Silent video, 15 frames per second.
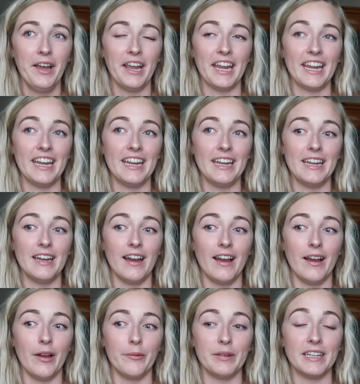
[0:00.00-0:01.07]
He
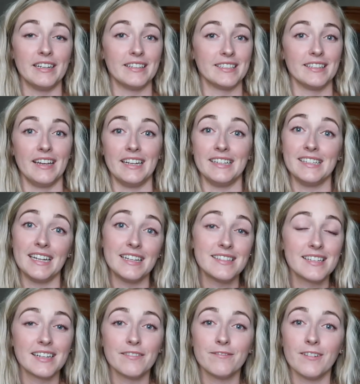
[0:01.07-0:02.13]
doesn't like
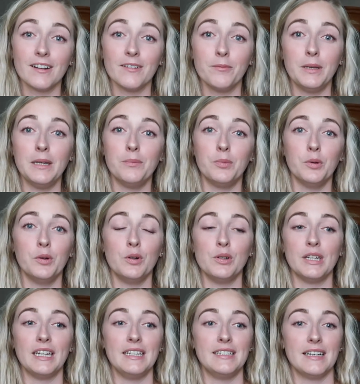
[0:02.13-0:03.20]
dancing in front of
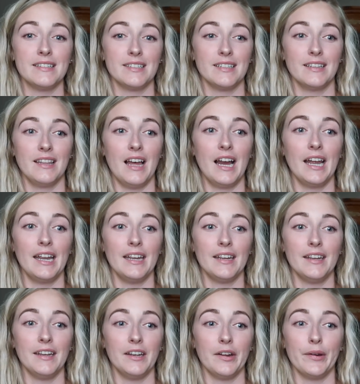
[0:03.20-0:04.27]
people. He doesn't
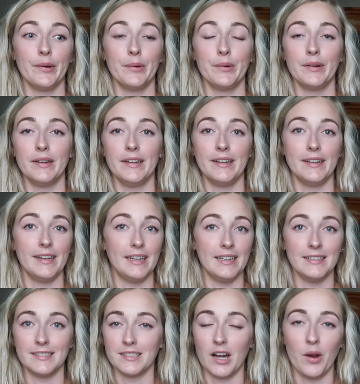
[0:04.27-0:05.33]
like, you know,
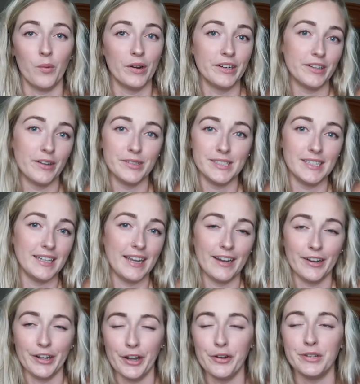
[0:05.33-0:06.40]
he's not one to go sing
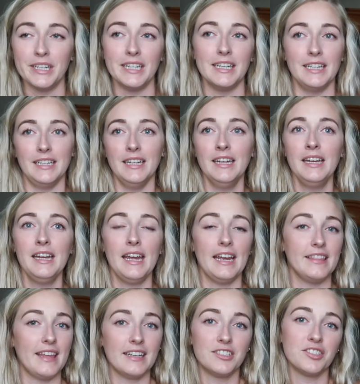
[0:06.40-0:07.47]
karaoke.
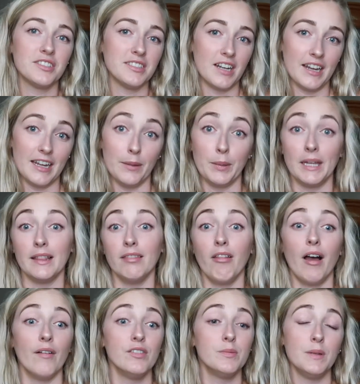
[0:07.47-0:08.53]
That's just not him. He
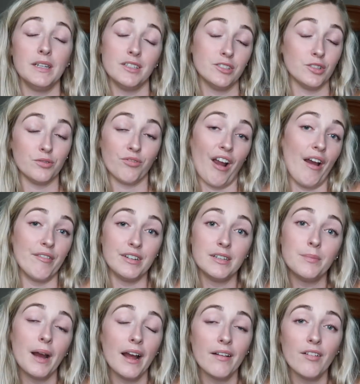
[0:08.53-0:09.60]
loves being
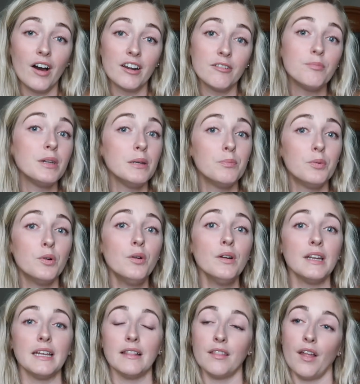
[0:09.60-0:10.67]
surrounded by a lot of people
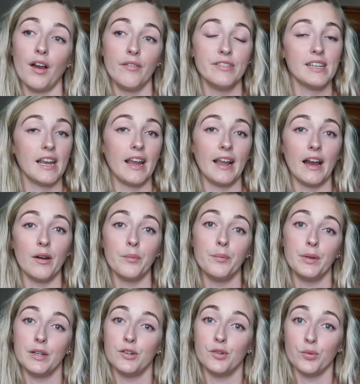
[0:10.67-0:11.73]
and he loves hanging out in
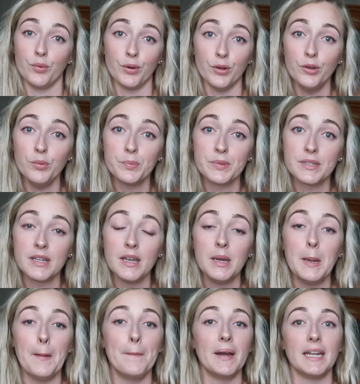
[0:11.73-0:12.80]
big groups,
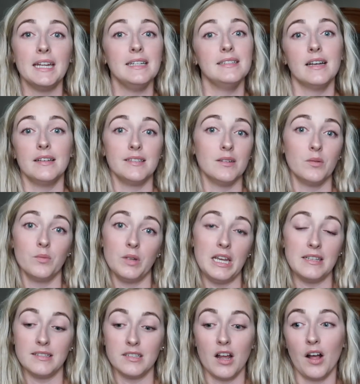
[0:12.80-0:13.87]
but
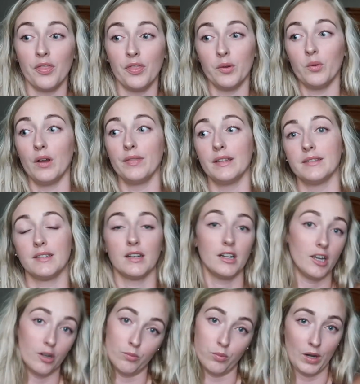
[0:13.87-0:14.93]
he's not the one that's
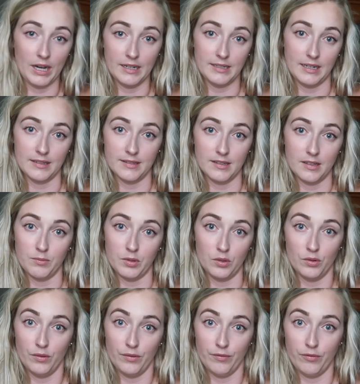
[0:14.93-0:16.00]
gonna go break dance in the
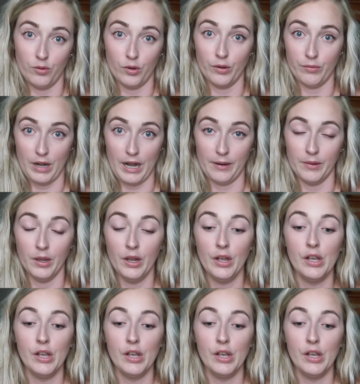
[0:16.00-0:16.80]
middle of the floor, right?